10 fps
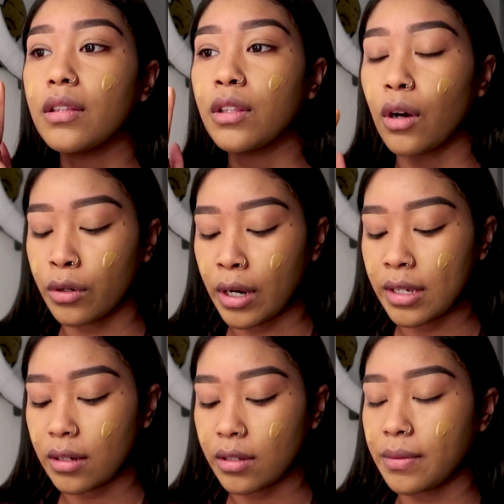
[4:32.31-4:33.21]
the older I
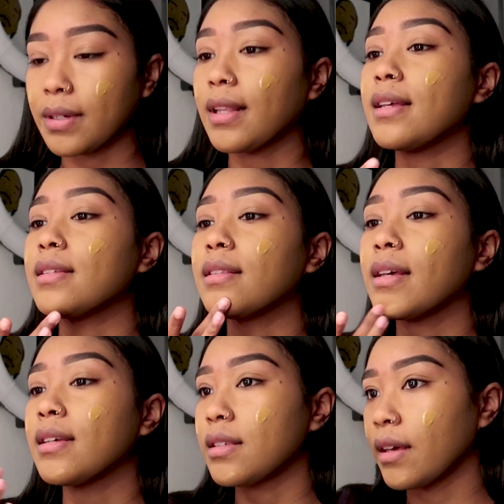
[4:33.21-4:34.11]
start to realize that
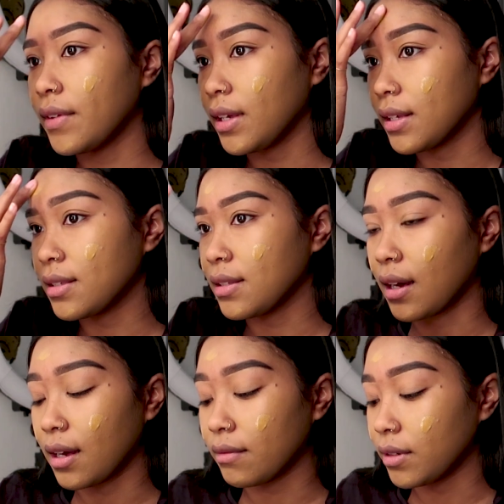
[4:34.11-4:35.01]
Thanksgiving is
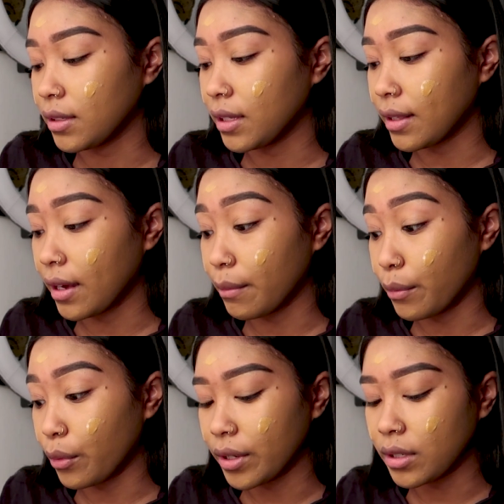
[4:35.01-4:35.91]
not really that
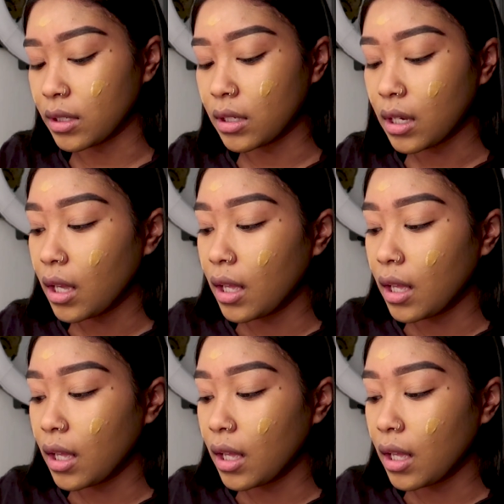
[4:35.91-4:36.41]
important.